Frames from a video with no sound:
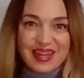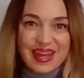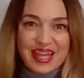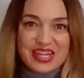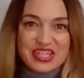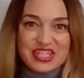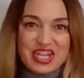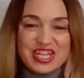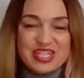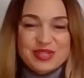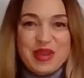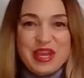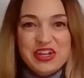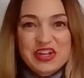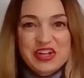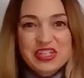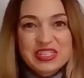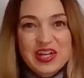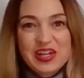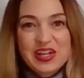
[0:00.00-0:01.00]
Hey
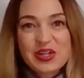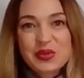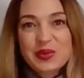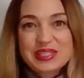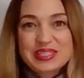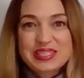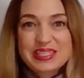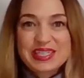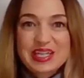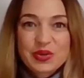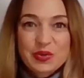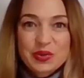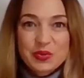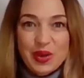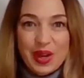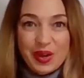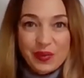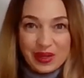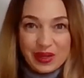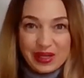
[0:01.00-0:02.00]
Changemakers, Holly Rustick here with
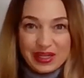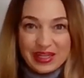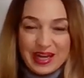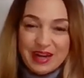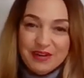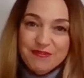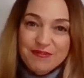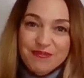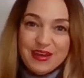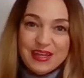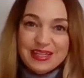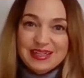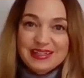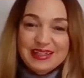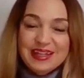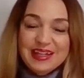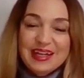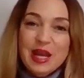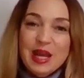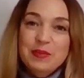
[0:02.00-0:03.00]
Grant Writing and Funding,
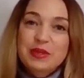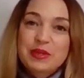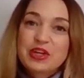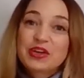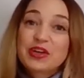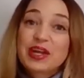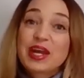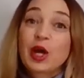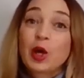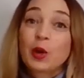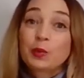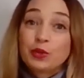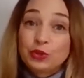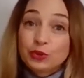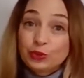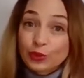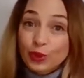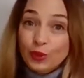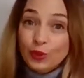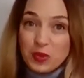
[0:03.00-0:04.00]
and I'm here to help you
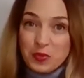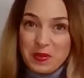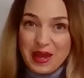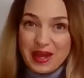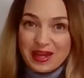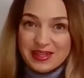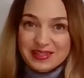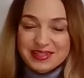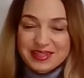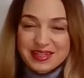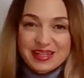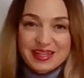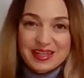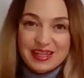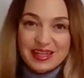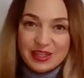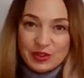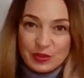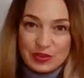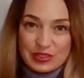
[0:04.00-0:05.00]
grow capacity,
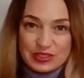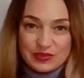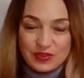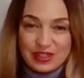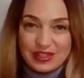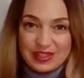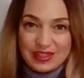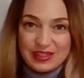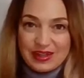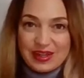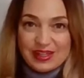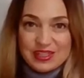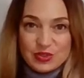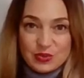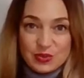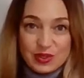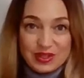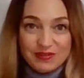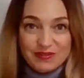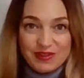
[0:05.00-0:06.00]
increase funding, and
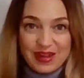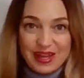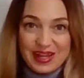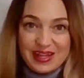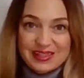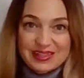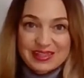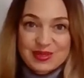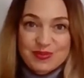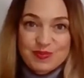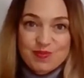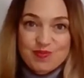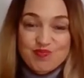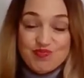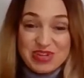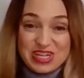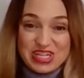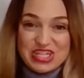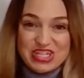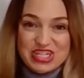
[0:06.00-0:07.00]
to advance
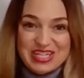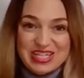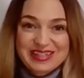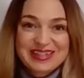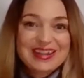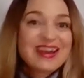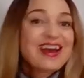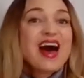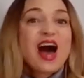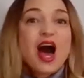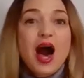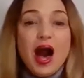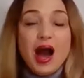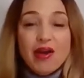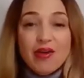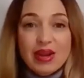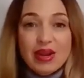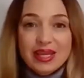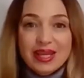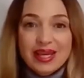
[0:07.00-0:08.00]
mission.
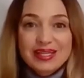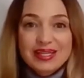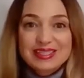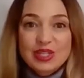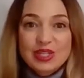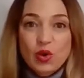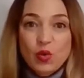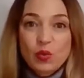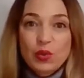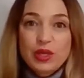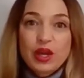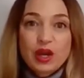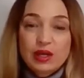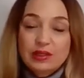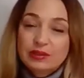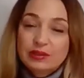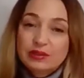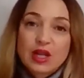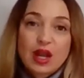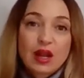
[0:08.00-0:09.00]
All right, guys, so we
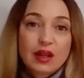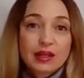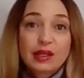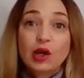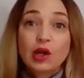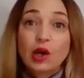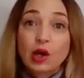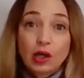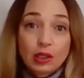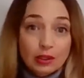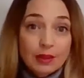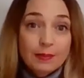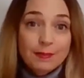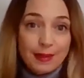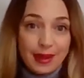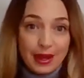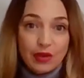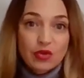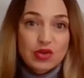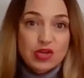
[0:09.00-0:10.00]
are talking all
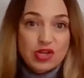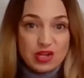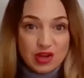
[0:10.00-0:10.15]
about